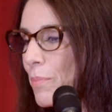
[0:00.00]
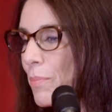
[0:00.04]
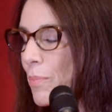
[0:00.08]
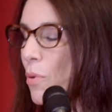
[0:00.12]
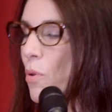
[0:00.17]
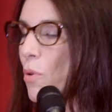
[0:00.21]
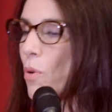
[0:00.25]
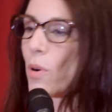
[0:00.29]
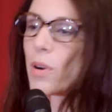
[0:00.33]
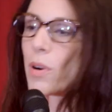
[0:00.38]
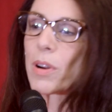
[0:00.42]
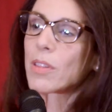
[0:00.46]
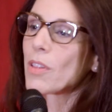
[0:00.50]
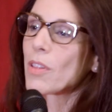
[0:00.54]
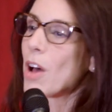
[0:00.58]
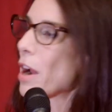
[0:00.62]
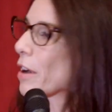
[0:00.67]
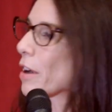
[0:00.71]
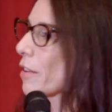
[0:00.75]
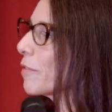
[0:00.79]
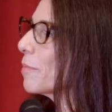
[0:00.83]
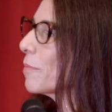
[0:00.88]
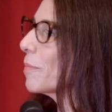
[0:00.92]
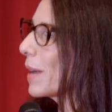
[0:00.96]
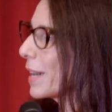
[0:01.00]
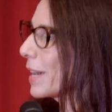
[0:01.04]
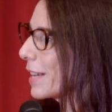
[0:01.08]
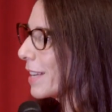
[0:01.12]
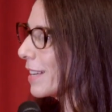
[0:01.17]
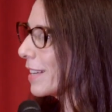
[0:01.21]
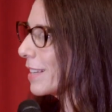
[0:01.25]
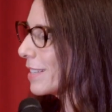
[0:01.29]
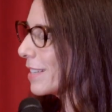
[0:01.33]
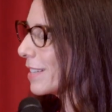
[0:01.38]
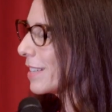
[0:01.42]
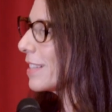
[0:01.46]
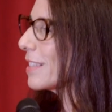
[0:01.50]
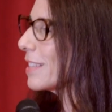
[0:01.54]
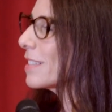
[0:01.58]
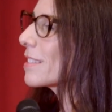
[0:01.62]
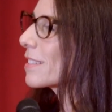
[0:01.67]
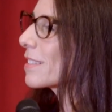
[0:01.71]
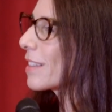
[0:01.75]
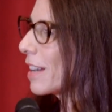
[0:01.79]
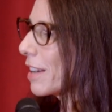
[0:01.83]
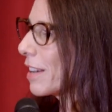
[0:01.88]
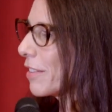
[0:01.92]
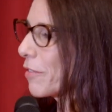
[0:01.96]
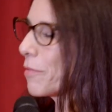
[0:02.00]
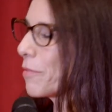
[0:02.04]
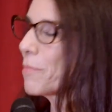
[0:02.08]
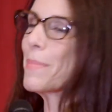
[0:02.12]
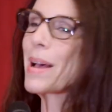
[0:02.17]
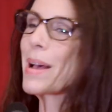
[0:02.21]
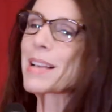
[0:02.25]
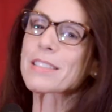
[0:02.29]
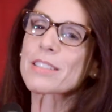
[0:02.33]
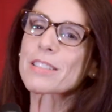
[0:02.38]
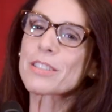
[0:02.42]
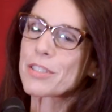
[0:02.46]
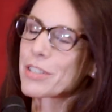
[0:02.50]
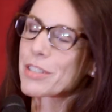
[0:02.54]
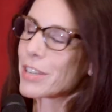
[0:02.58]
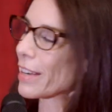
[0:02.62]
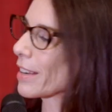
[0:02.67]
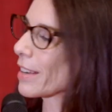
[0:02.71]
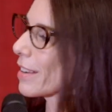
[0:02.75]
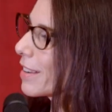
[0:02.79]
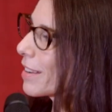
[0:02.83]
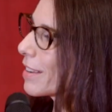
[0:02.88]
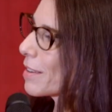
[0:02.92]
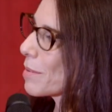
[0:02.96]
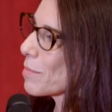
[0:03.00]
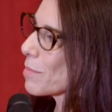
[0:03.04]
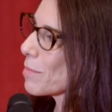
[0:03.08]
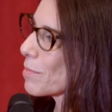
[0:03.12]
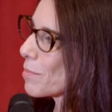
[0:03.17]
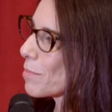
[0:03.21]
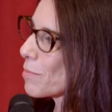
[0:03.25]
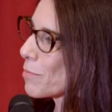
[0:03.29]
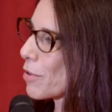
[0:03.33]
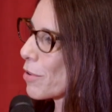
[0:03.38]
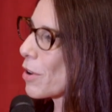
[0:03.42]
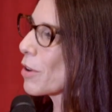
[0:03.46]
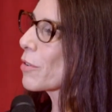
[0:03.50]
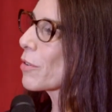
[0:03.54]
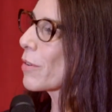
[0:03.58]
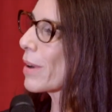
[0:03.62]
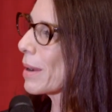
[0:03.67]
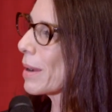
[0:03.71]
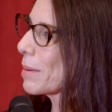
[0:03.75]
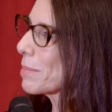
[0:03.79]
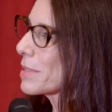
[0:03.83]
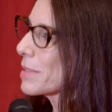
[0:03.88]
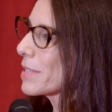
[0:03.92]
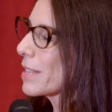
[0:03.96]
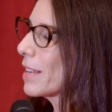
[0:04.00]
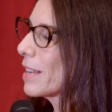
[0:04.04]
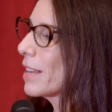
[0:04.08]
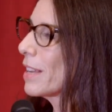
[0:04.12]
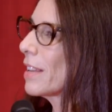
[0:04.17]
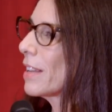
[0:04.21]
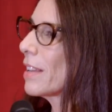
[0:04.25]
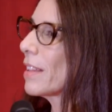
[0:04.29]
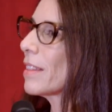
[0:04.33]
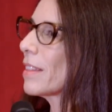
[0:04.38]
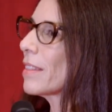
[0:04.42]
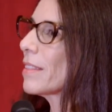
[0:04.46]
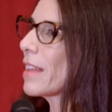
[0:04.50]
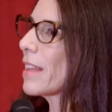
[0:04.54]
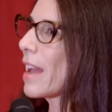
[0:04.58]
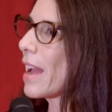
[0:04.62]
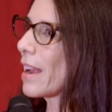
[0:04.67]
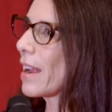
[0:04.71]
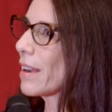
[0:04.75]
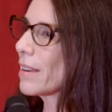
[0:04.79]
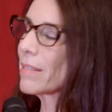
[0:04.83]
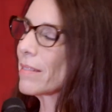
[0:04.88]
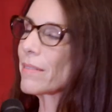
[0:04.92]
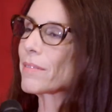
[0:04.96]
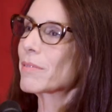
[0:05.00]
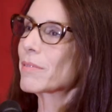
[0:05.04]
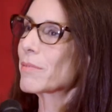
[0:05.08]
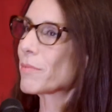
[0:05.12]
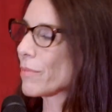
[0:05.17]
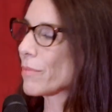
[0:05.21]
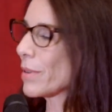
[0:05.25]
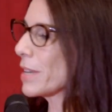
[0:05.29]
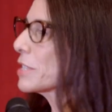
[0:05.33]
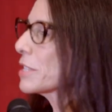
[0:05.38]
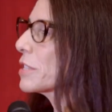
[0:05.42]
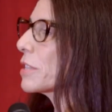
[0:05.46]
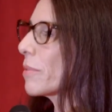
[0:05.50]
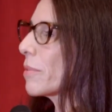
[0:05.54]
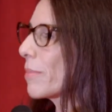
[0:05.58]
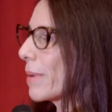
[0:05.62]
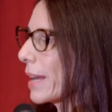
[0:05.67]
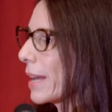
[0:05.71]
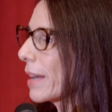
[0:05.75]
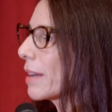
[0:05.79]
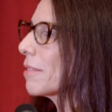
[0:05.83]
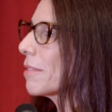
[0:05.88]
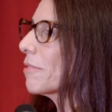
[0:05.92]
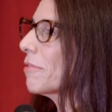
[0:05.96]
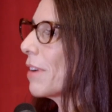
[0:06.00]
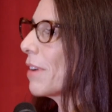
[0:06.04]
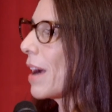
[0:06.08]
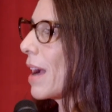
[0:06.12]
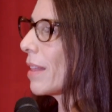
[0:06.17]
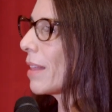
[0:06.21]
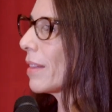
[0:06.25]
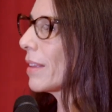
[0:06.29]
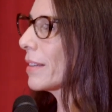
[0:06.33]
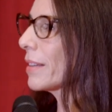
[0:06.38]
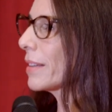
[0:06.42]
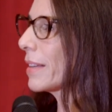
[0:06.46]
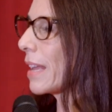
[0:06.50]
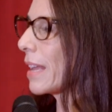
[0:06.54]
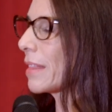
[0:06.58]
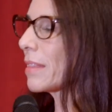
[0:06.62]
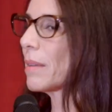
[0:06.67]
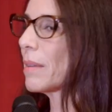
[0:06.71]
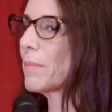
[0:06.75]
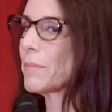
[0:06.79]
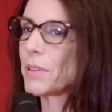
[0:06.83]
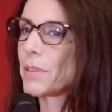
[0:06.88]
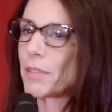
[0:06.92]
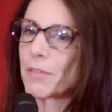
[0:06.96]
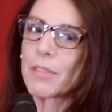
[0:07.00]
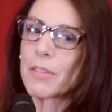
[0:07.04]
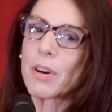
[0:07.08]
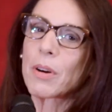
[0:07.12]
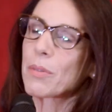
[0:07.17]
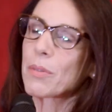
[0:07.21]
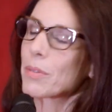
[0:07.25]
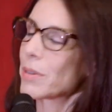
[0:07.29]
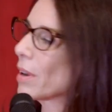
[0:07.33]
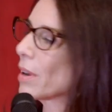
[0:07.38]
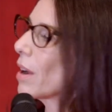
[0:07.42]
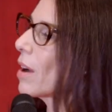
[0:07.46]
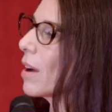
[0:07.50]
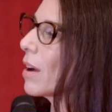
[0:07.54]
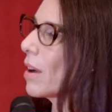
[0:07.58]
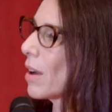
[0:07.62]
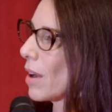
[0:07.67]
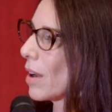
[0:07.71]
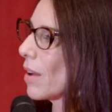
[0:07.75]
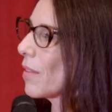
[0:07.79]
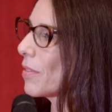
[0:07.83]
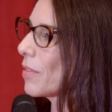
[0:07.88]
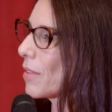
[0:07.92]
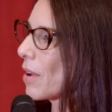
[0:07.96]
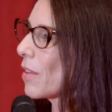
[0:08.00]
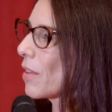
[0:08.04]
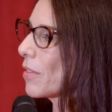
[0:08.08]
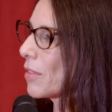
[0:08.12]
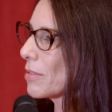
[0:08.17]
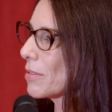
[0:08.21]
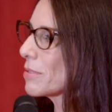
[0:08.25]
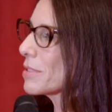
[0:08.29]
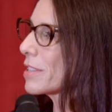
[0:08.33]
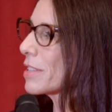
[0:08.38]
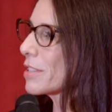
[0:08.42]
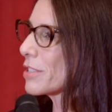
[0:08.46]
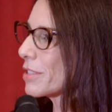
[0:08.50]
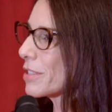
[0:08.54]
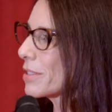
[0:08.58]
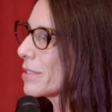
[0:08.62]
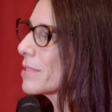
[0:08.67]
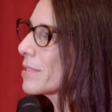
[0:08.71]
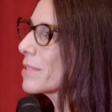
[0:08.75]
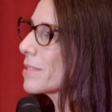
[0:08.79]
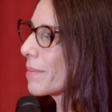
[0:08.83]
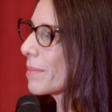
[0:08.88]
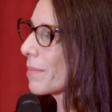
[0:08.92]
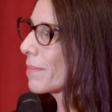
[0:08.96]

pour a lot of money into these kinds of messaging programs that reach the rank and file and get them to vote on those issues.